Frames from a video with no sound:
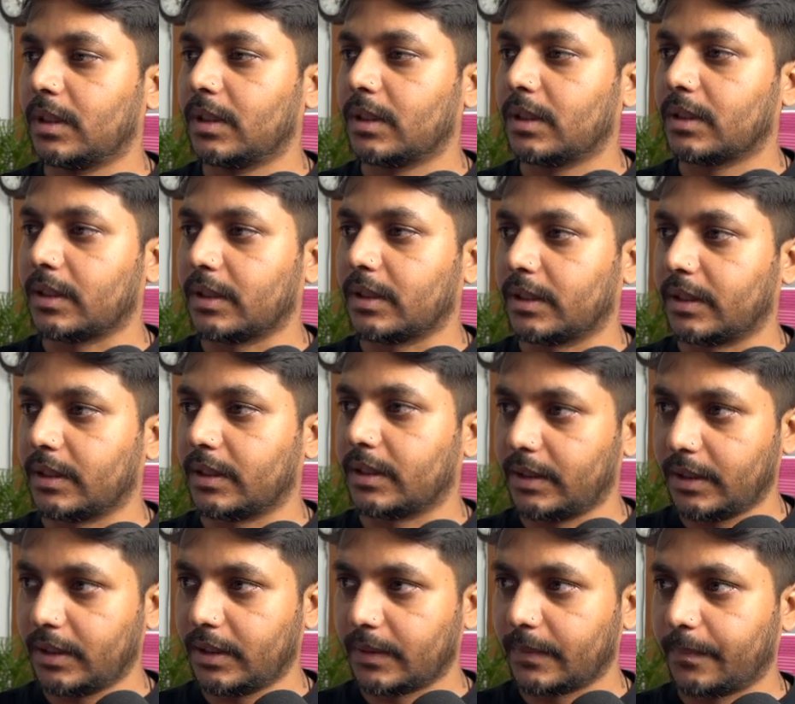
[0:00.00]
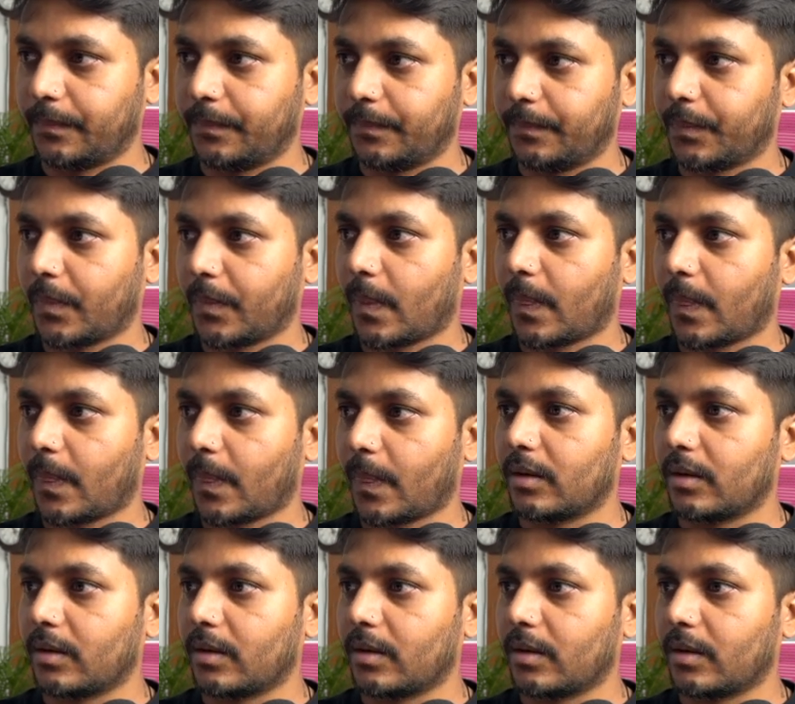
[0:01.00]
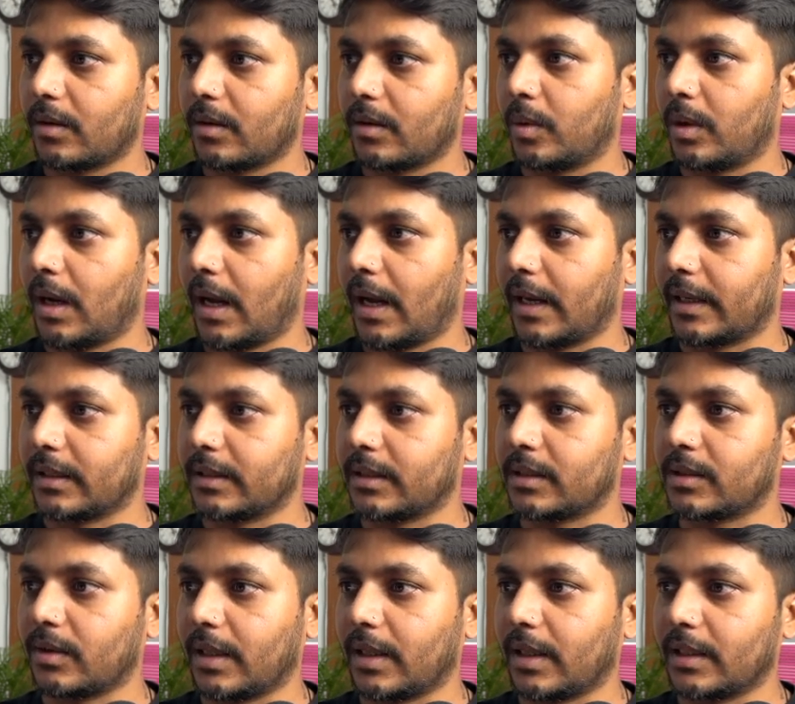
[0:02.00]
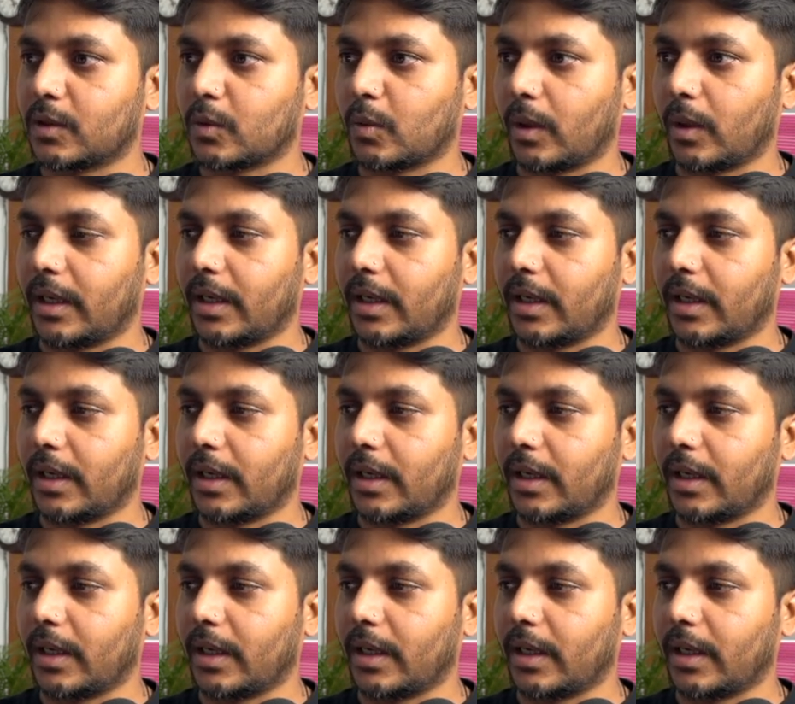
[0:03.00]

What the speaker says: CTE. So I can just run this query.